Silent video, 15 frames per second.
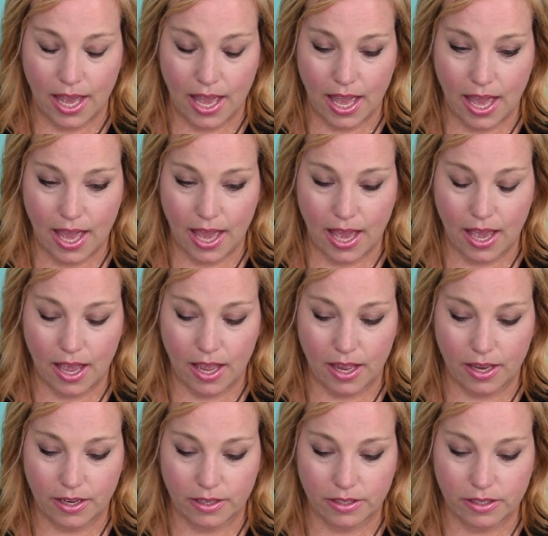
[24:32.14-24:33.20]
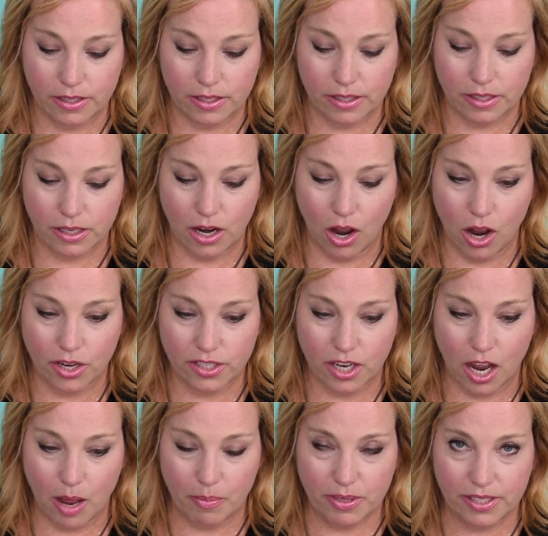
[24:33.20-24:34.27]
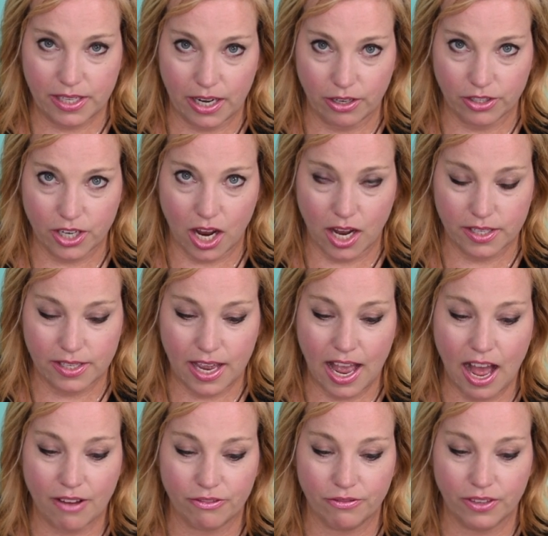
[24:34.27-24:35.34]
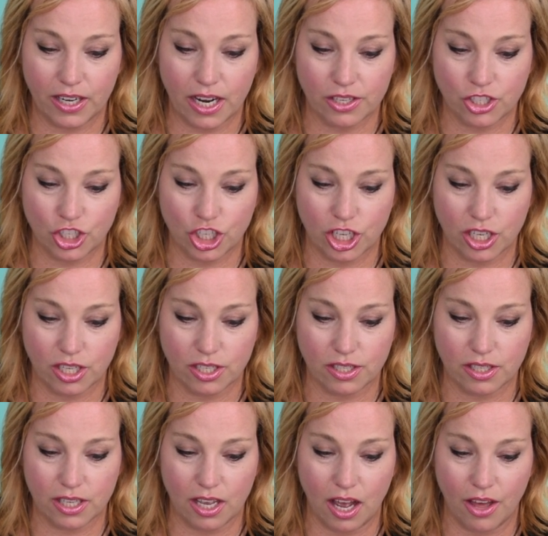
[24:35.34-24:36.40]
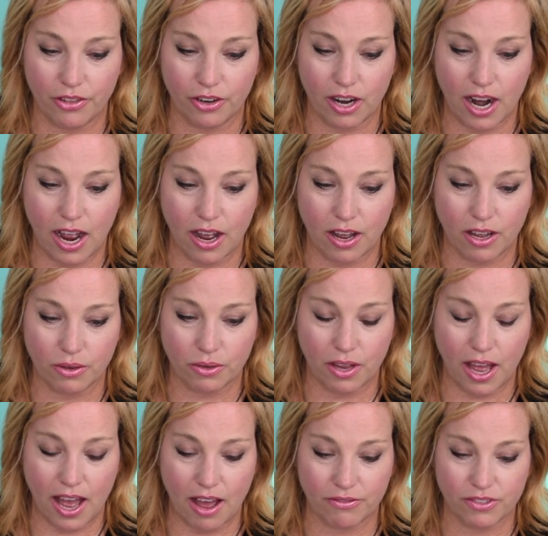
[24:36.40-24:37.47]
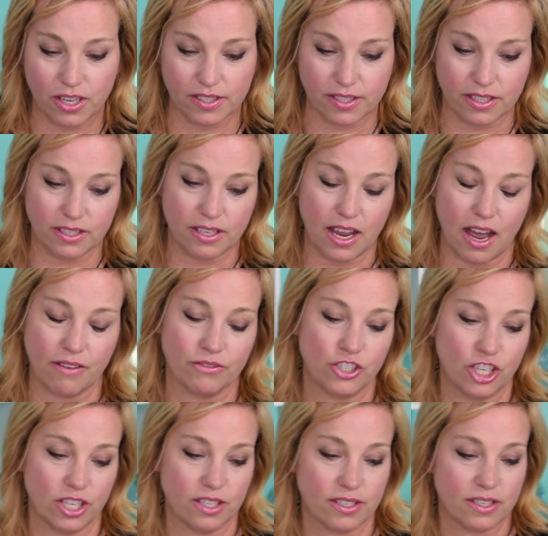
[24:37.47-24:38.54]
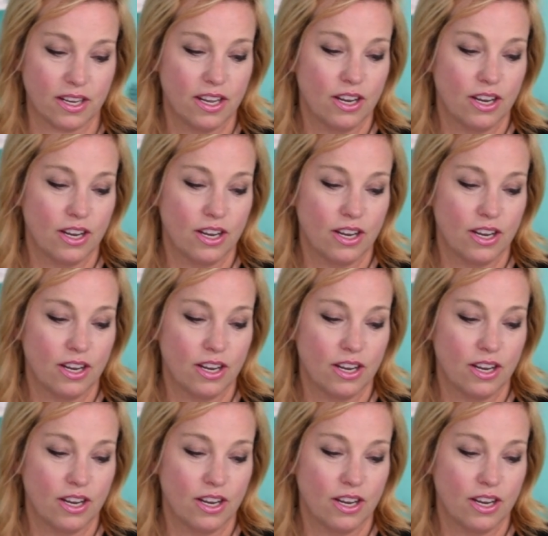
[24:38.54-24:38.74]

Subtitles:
and on top is tater tots. Half of it has cheese. The other half doesn't have cheese.